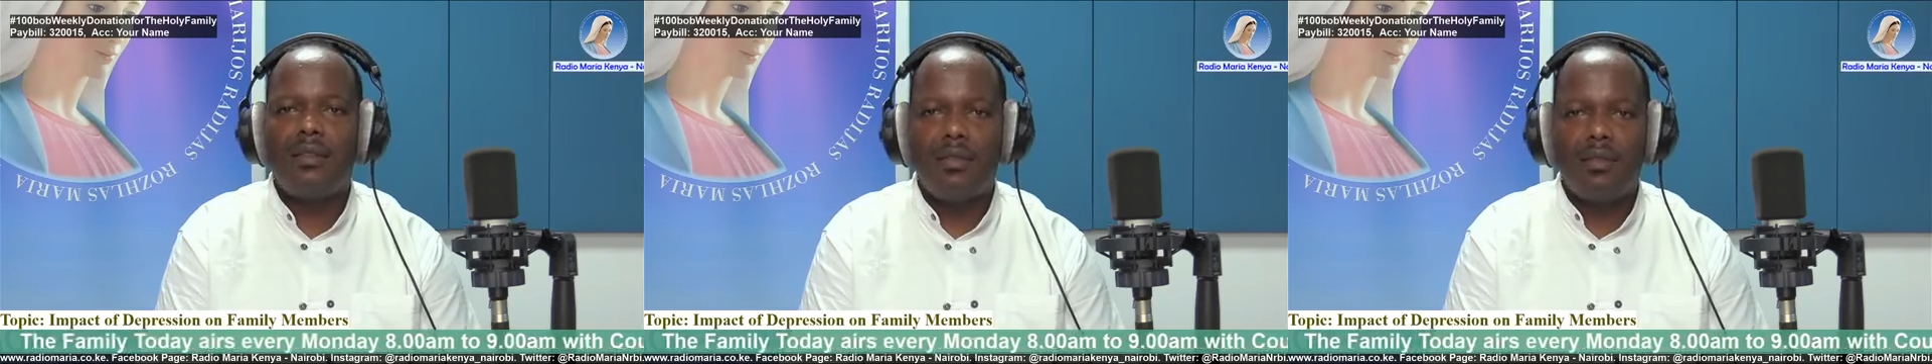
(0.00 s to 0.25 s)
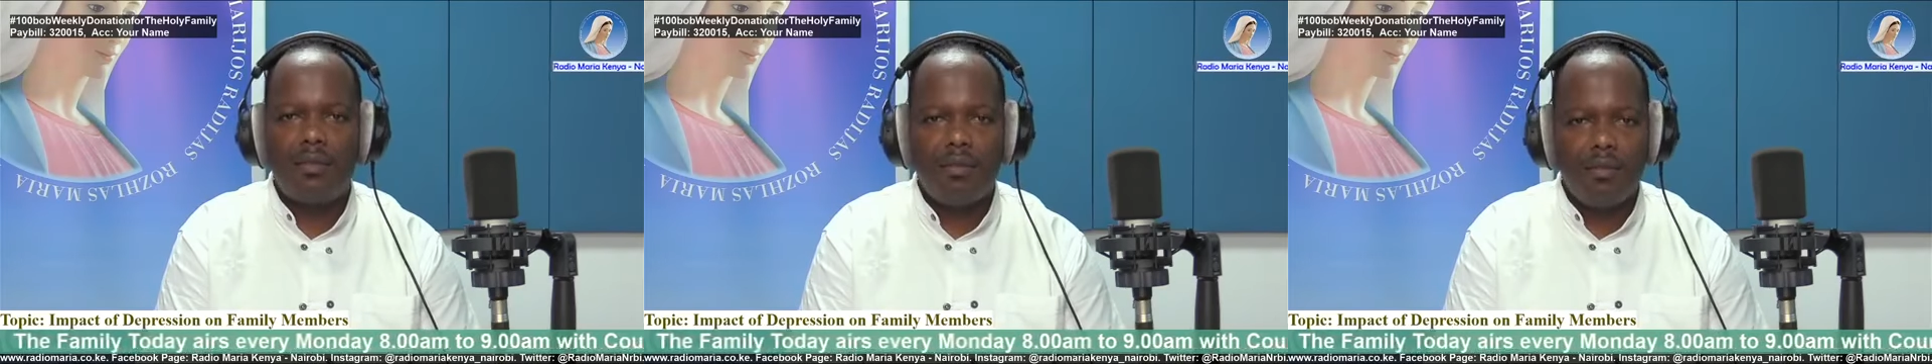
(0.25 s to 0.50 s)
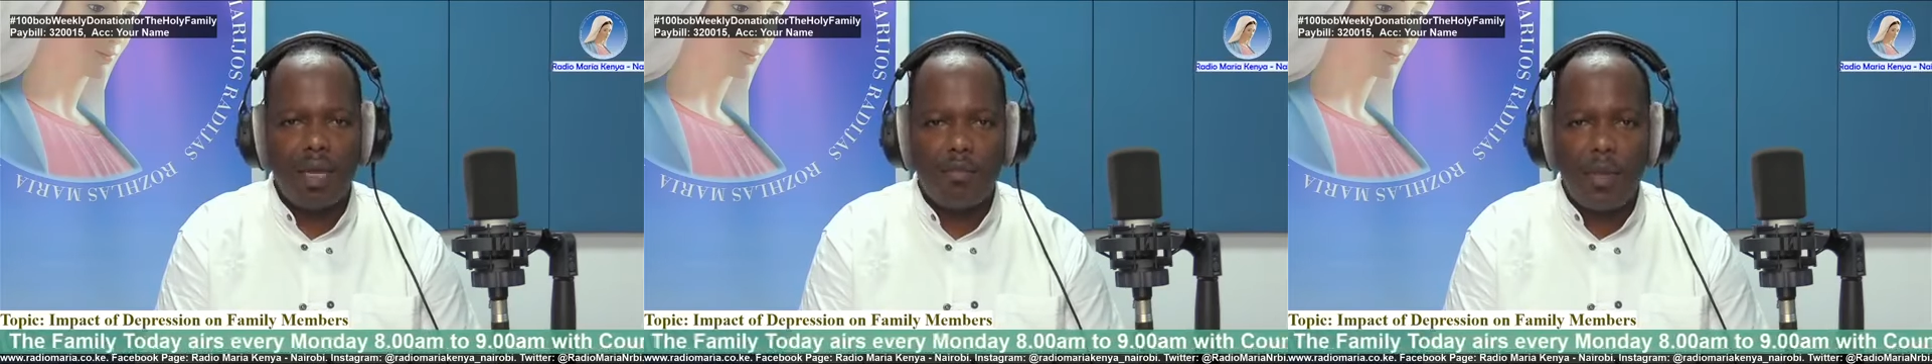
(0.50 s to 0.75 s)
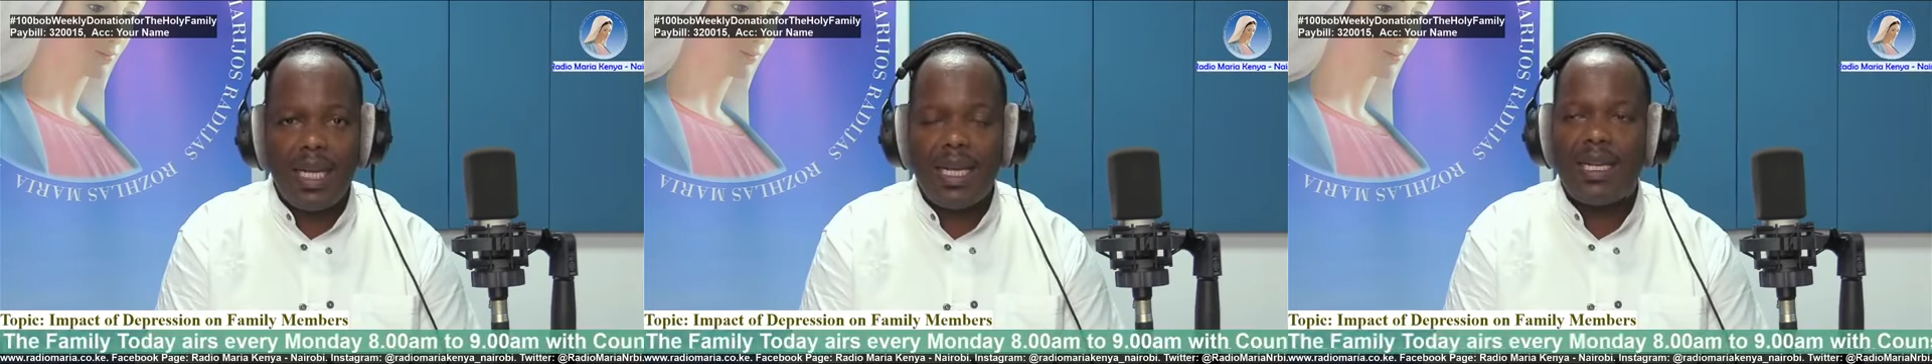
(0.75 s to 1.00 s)
uh,
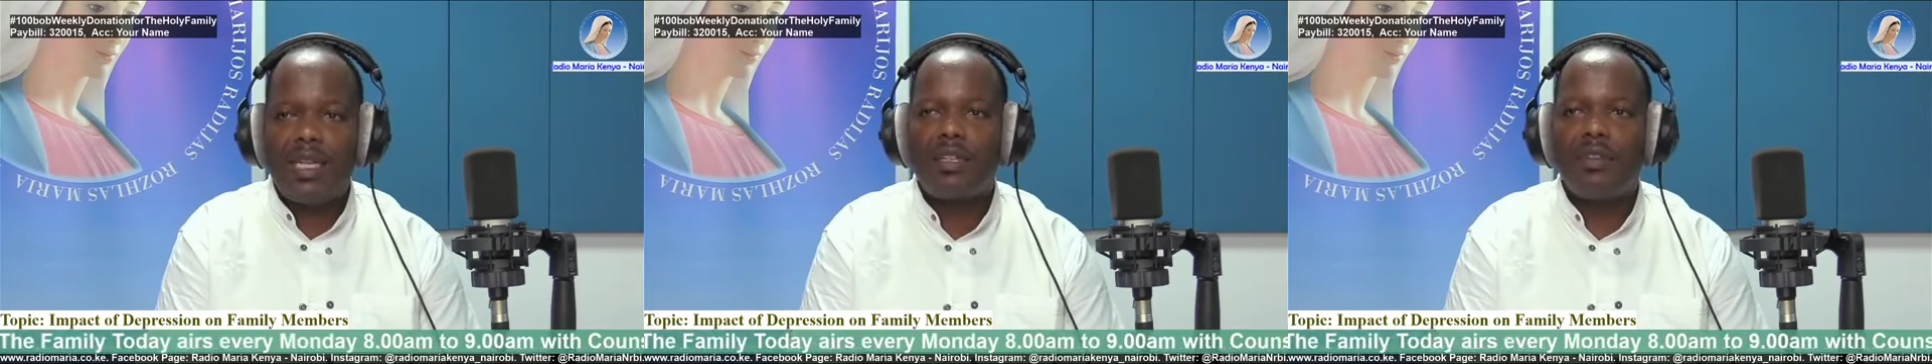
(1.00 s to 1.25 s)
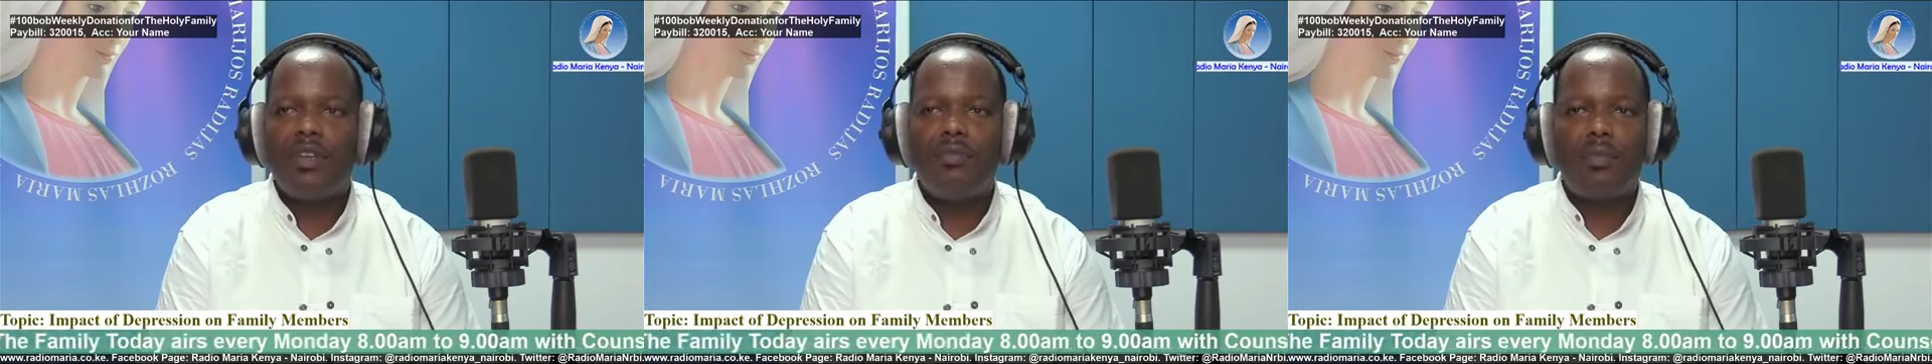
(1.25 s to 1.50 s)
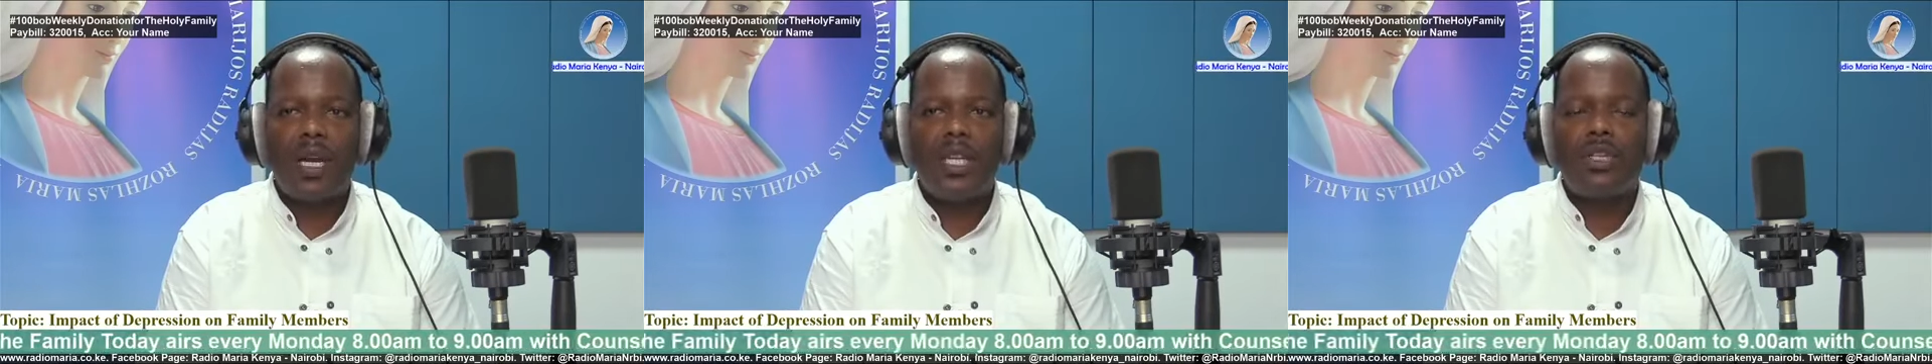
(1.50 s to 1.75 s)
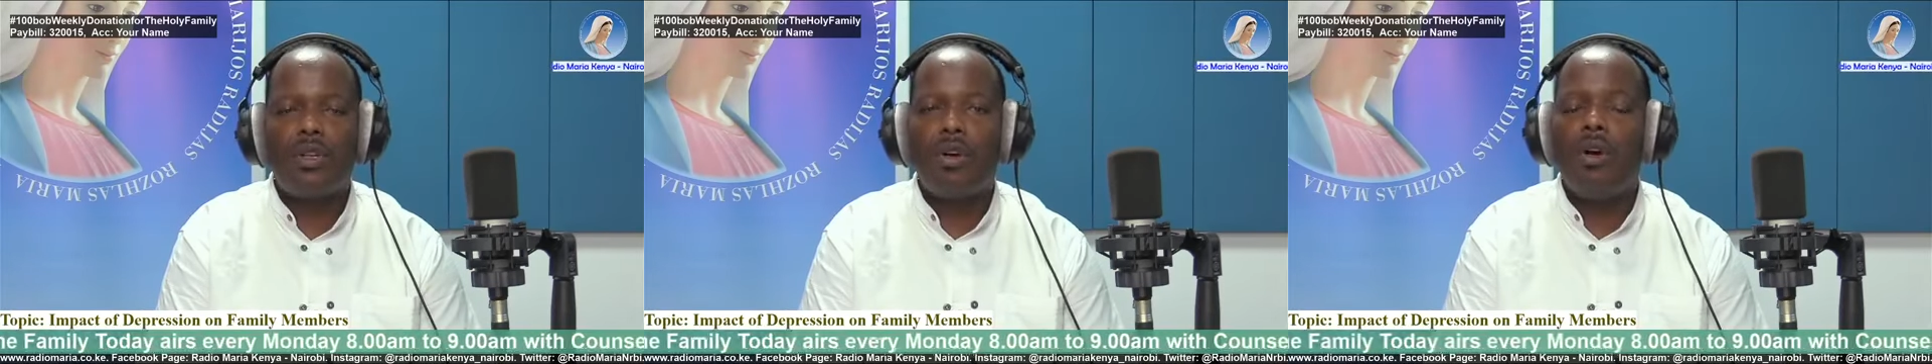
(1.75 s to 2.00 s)
pillars of
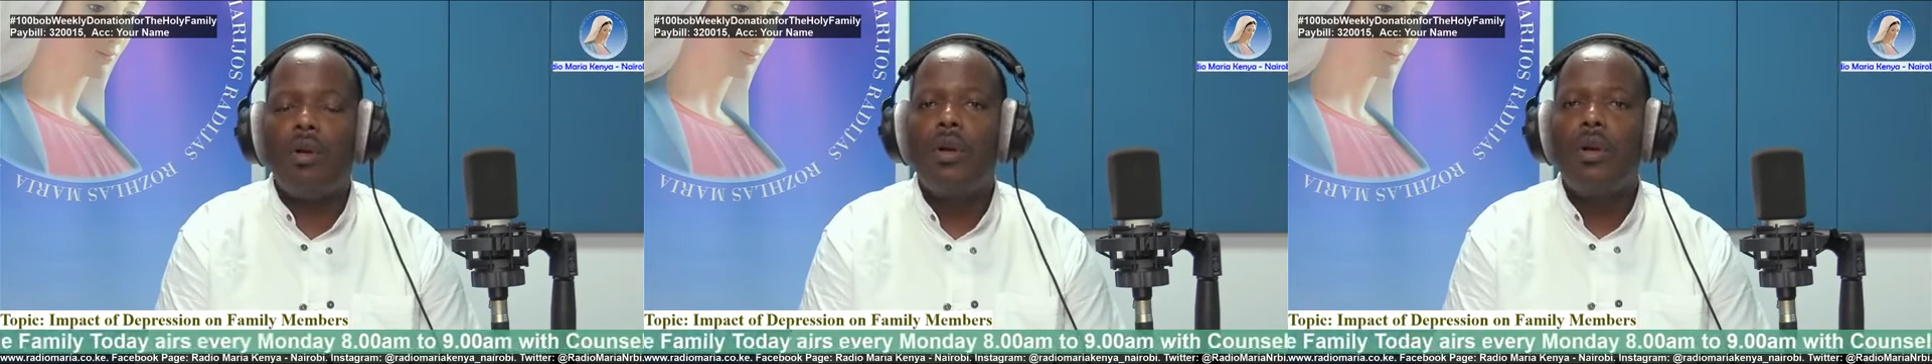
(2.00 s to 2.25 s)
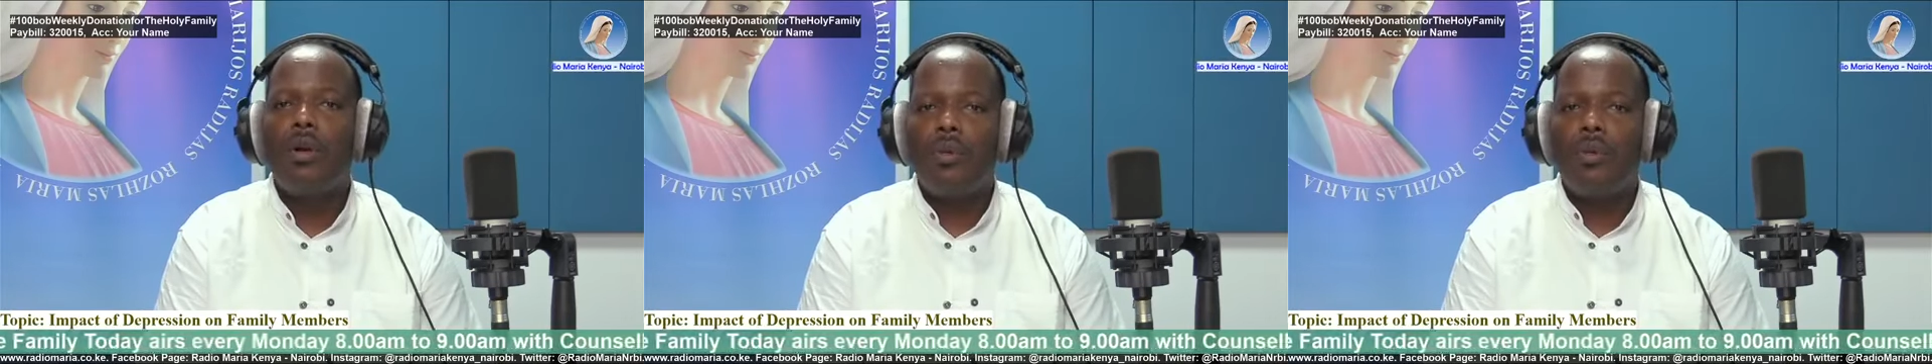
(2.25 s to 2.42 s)
depression or